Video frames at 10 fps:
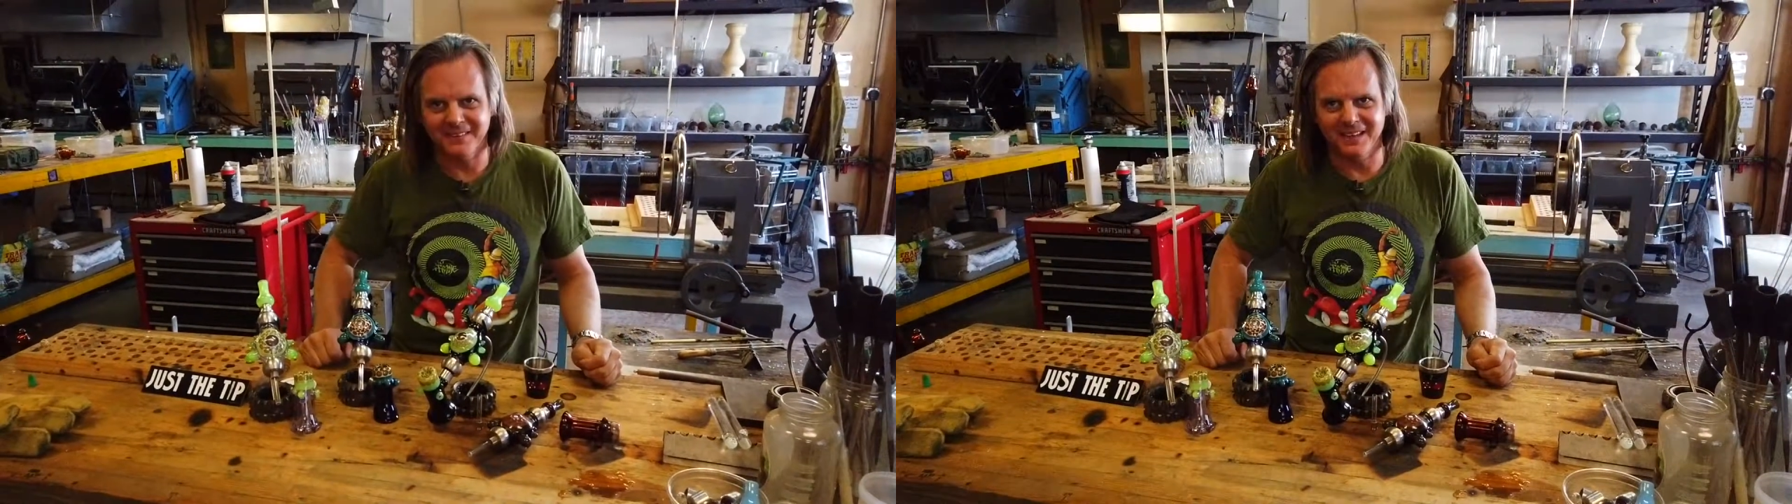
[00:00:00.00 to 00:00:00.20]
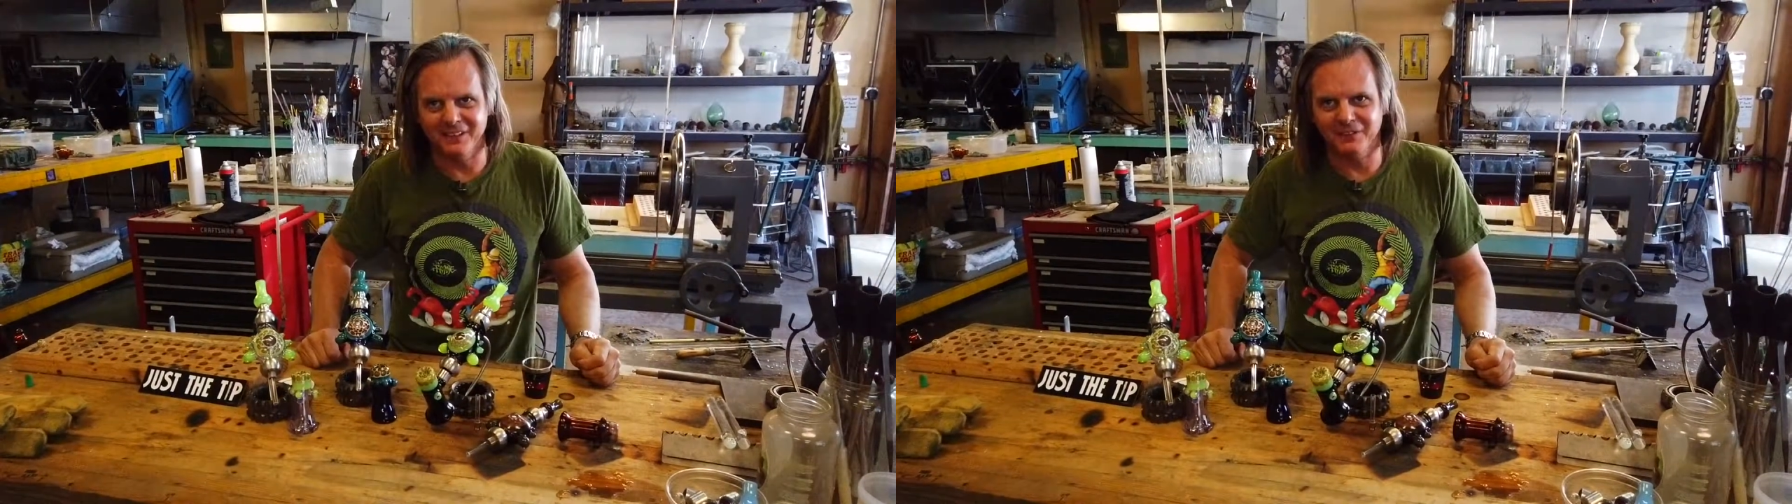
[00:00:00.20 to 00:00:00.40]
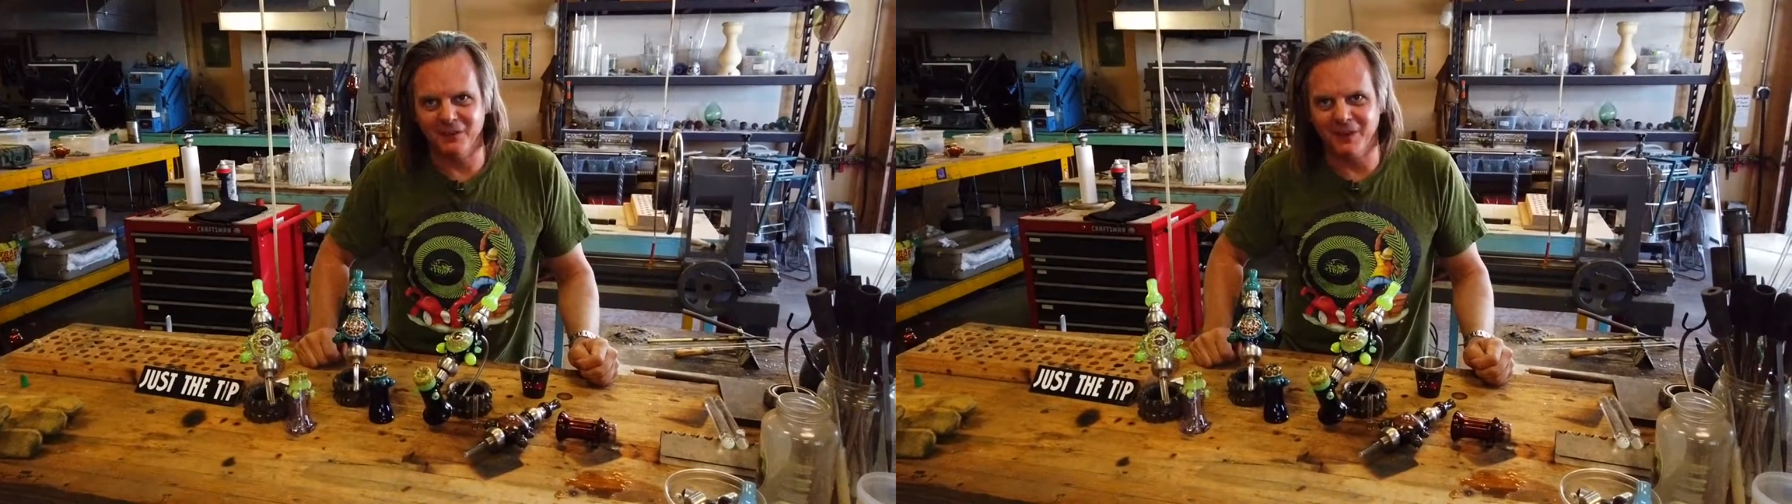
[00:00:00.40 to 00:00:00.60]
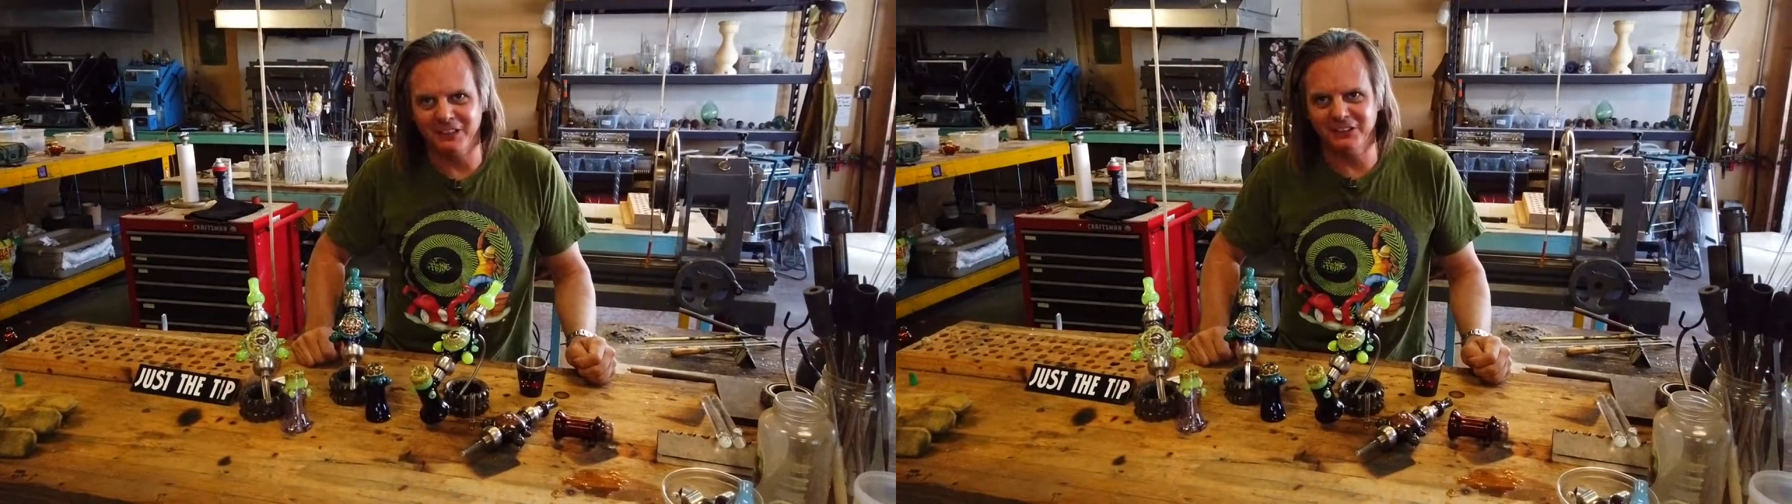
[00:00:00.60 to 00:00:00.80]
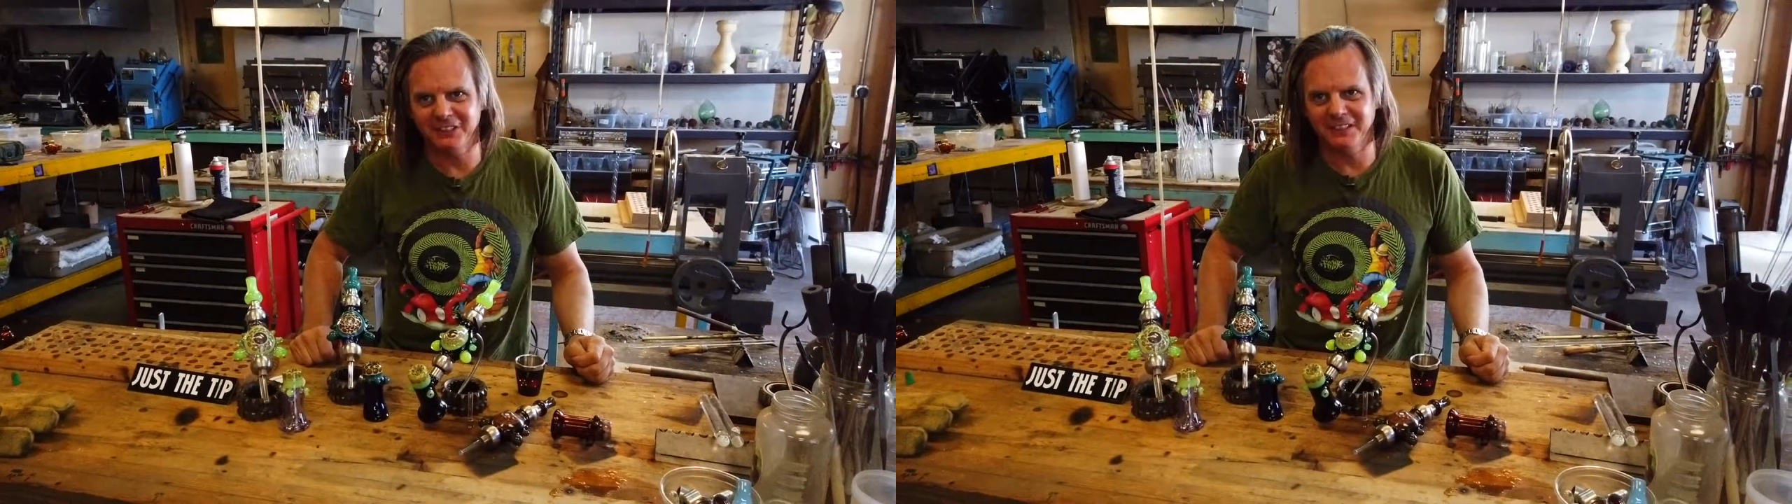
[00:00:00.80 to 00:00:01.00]
Thanks for
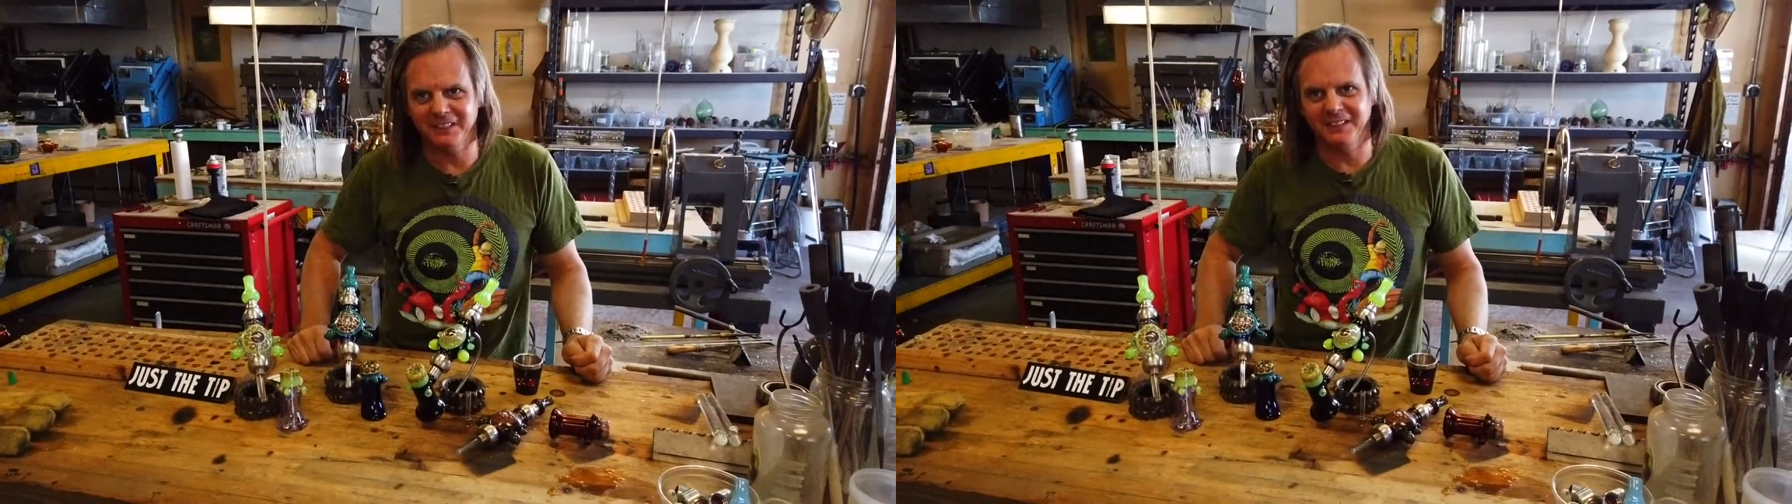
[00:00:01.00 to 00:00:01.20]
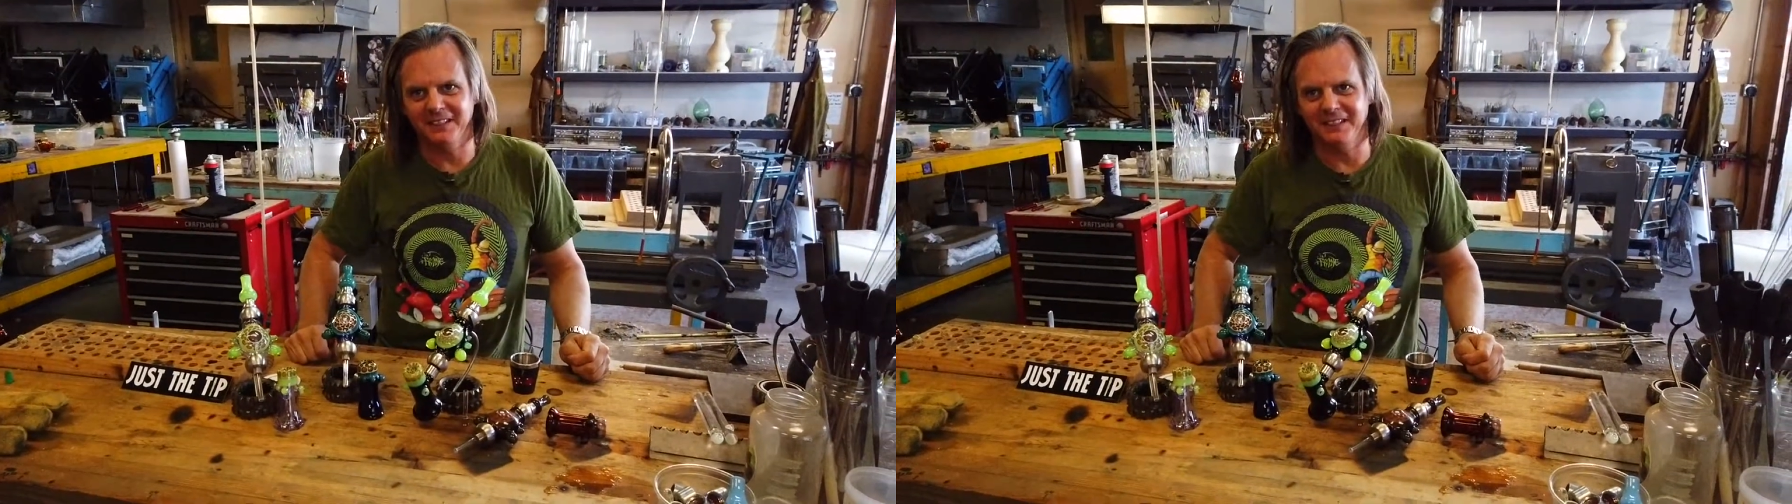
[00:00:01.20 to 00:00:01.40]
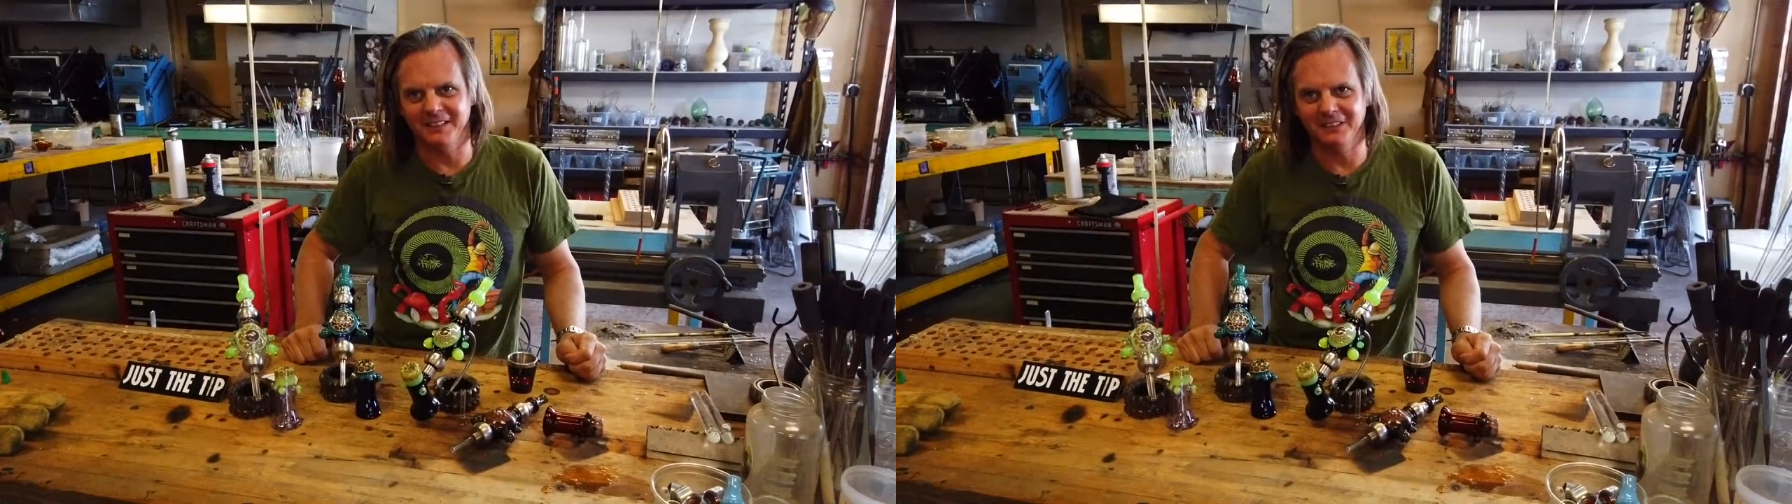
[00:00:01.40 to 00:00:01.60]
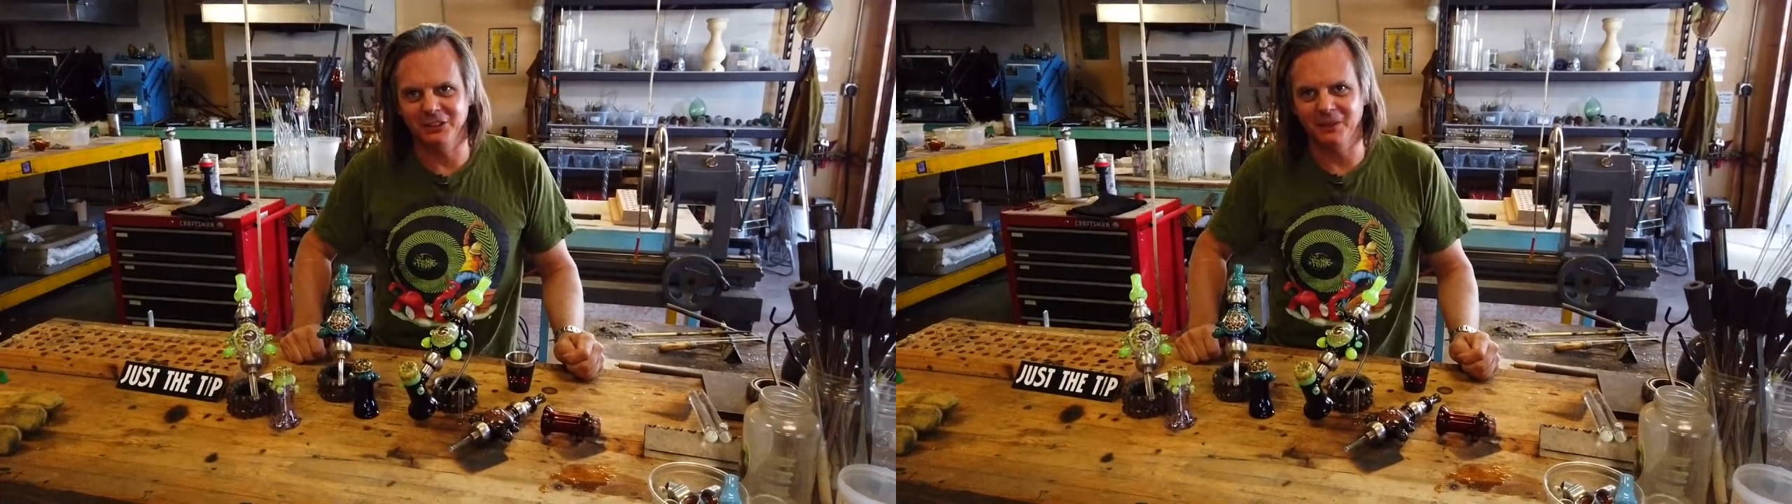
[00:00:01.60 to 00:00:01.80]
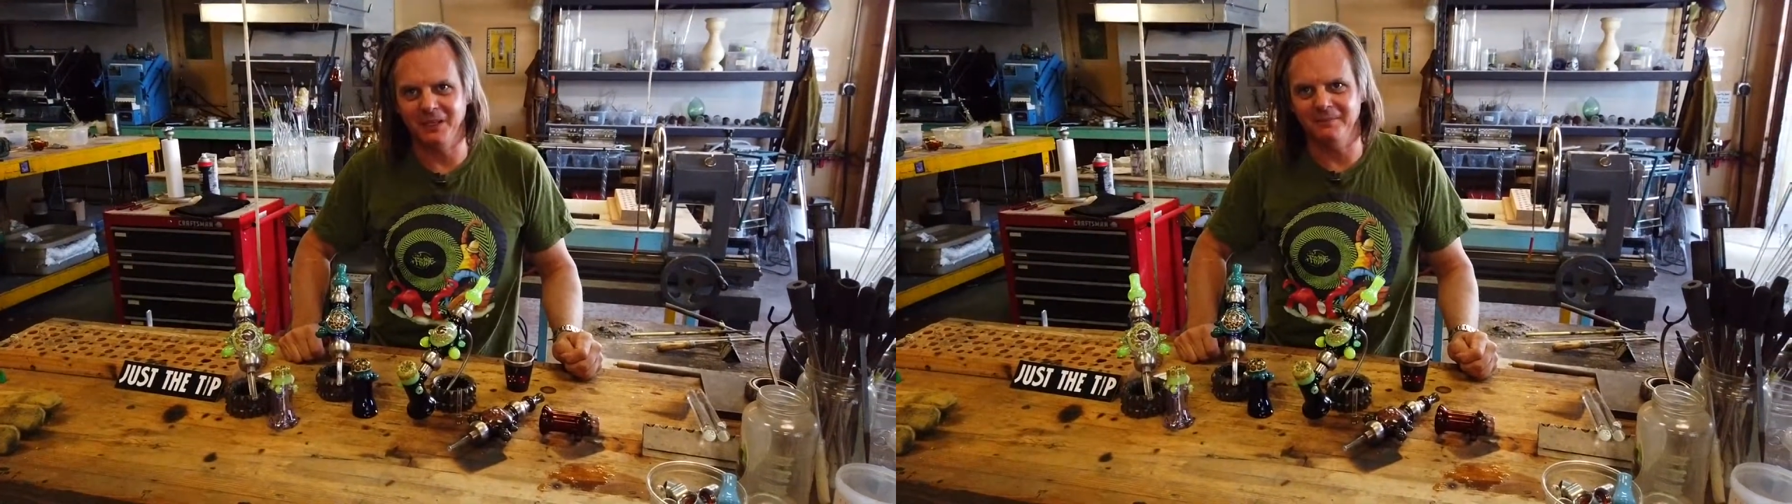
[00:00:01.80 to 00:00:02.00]
watching and
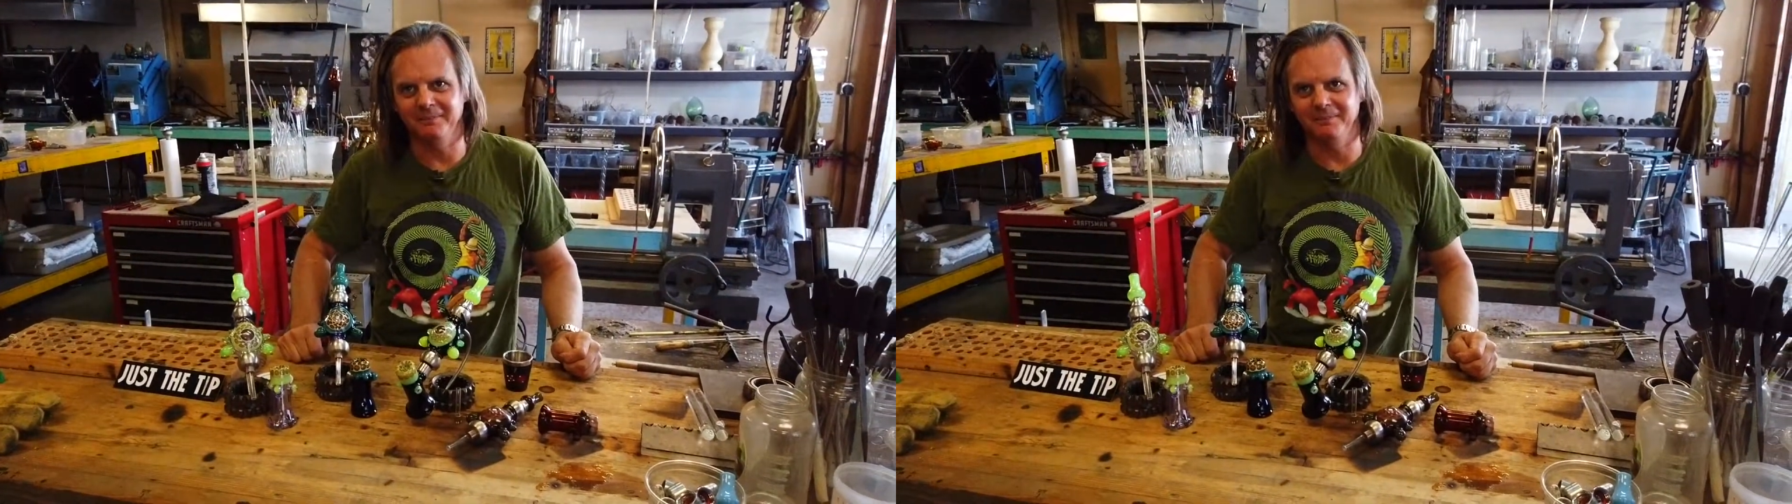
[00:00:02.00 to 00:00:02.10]
enjoy.